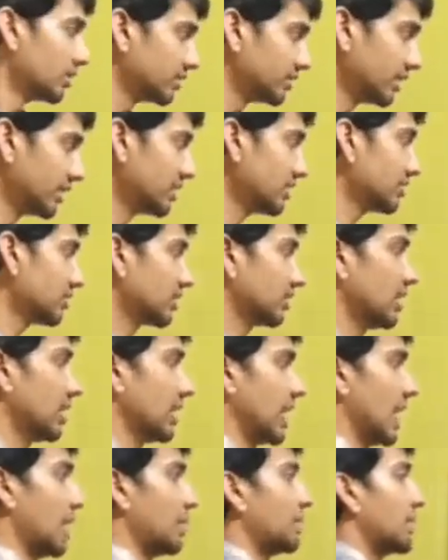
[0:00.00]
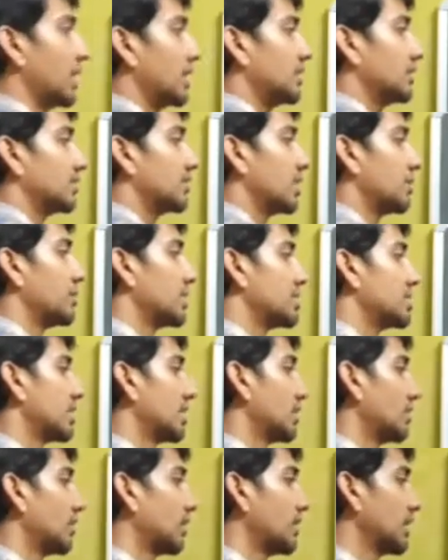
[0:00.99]
Since lambda is the
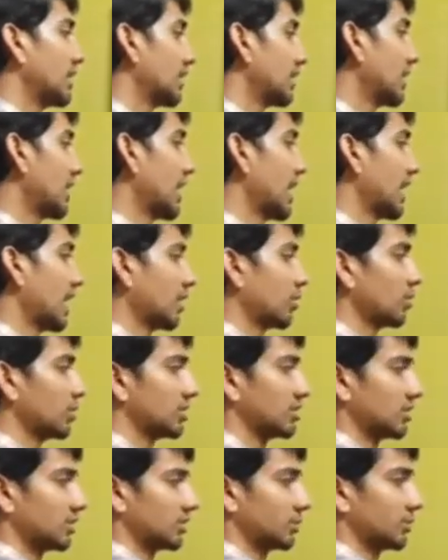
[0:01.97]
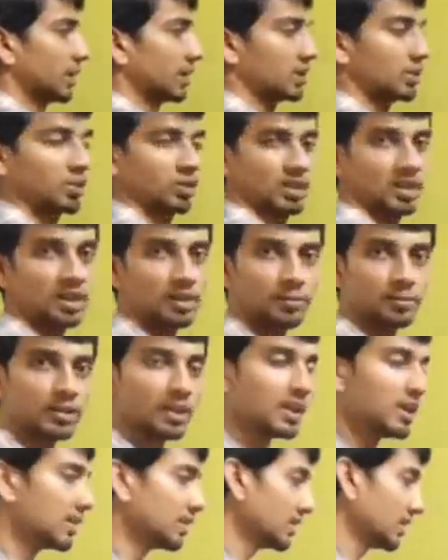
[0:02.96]
measure here I have with respect to f,
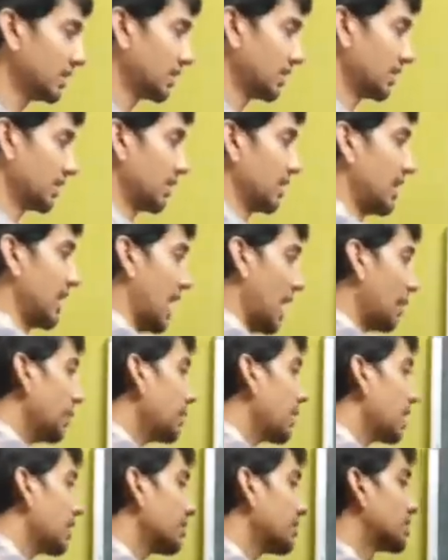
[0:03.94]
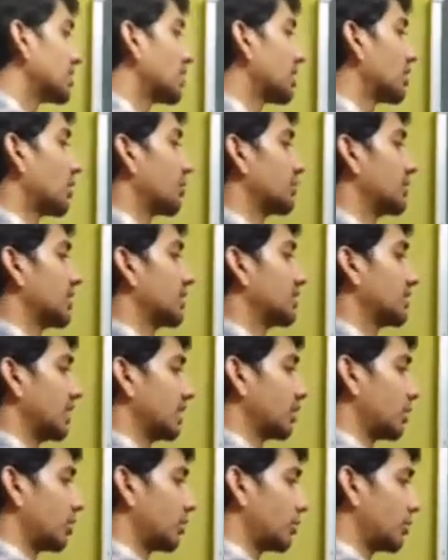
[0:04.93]
here lambda measure of the
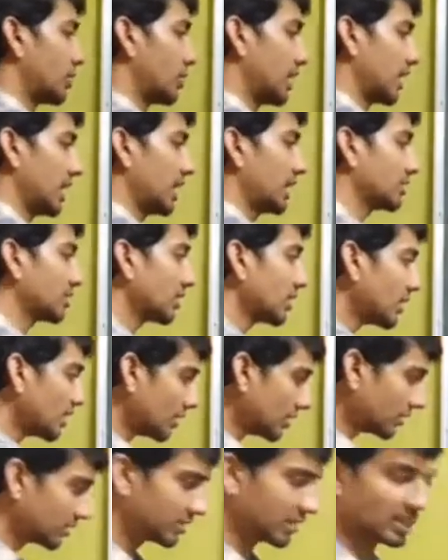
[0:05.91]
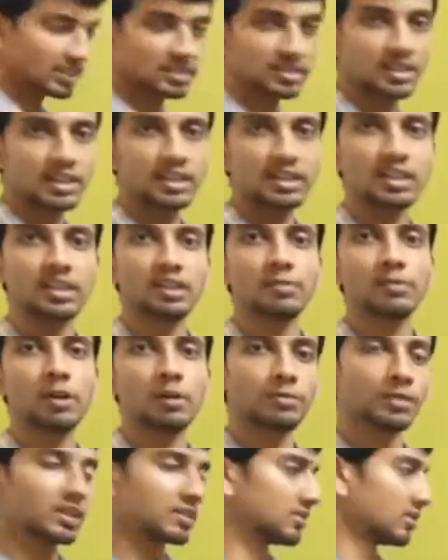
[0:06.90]
set of all x such that f
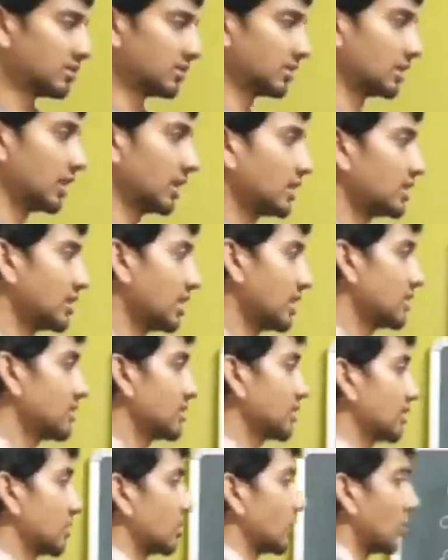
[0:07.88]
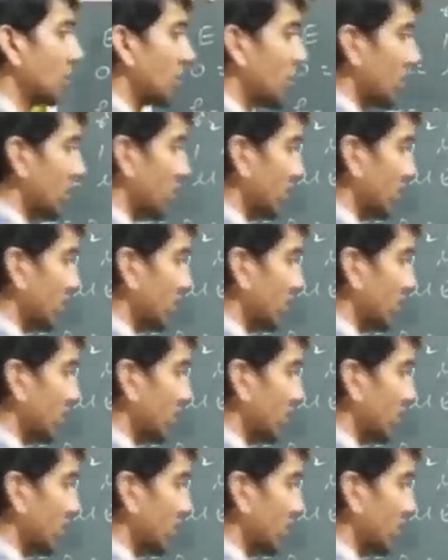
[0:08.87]
of x is greater than 0